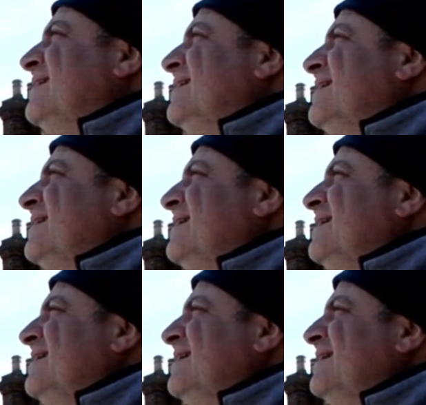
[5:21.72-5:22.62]

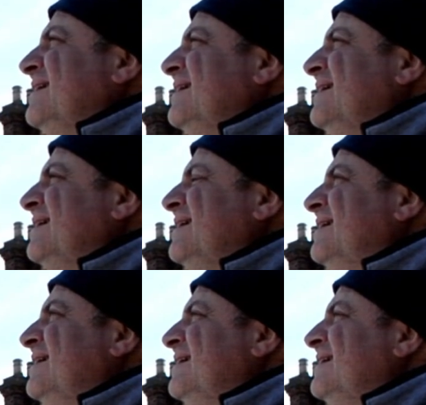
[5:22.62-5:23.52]

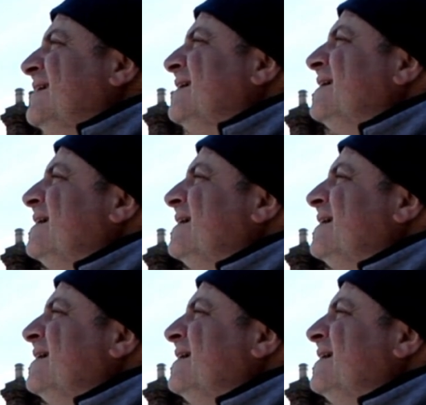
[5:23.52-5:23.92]
(silence)